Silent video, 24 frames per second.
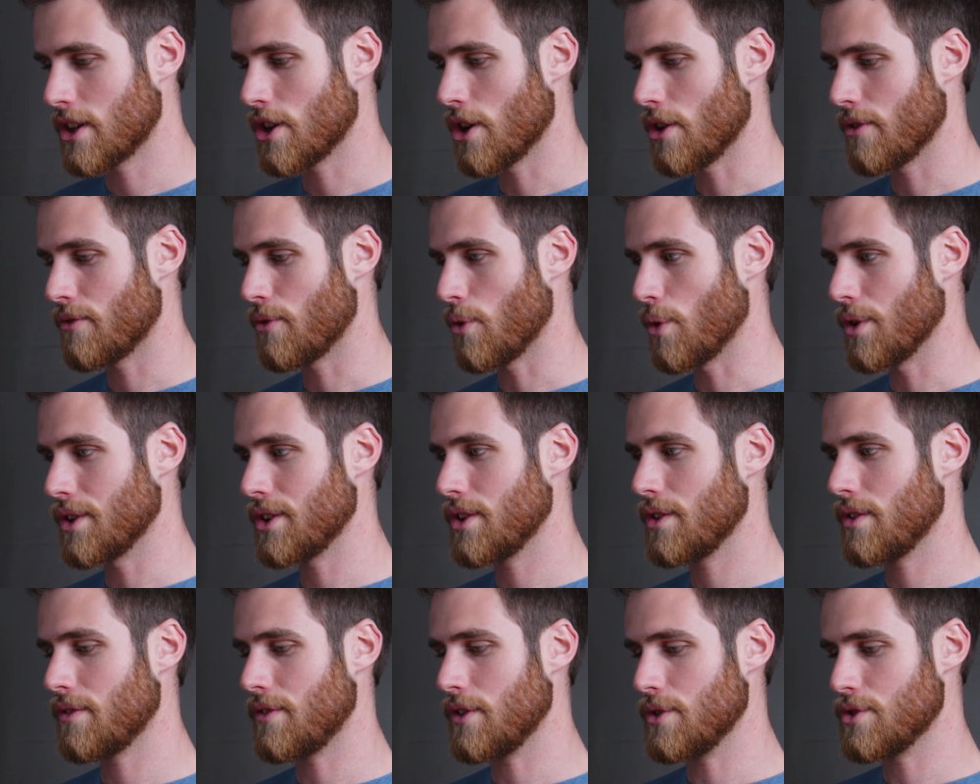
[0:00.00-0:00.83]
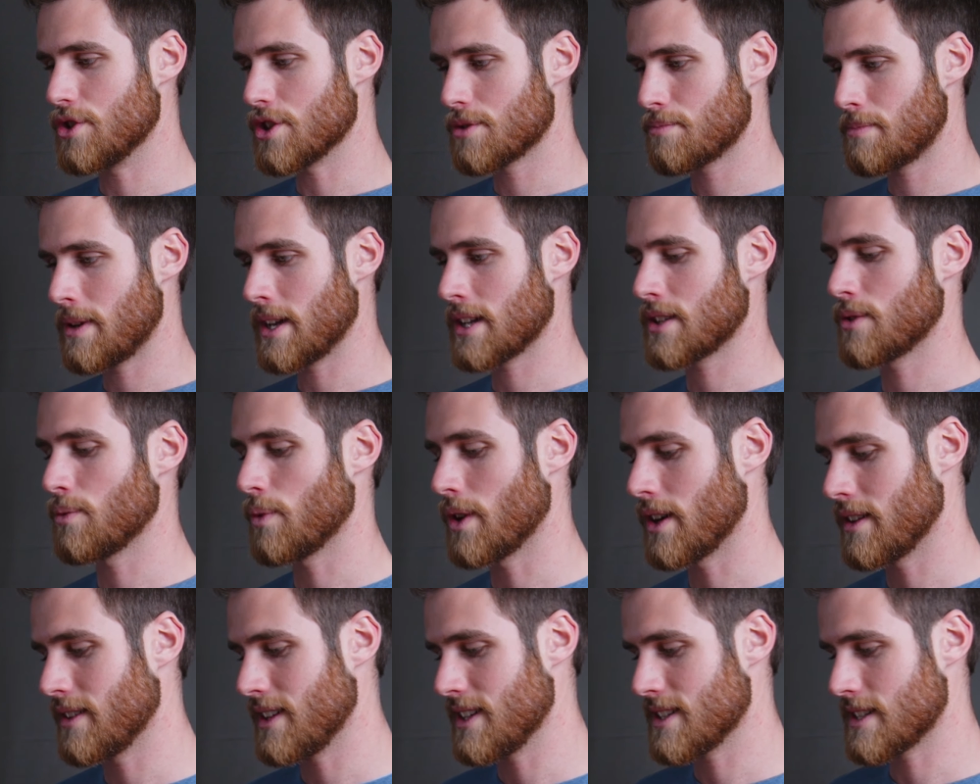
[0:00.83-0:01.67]
curve for you if you just picked
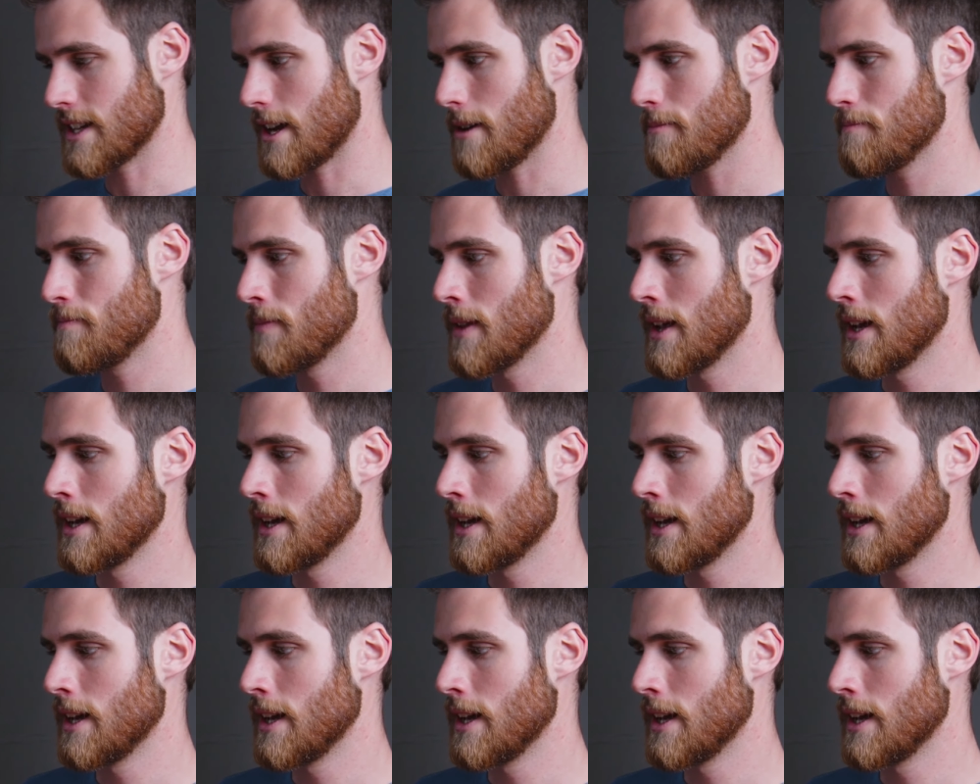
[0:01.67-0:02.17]
one of these up.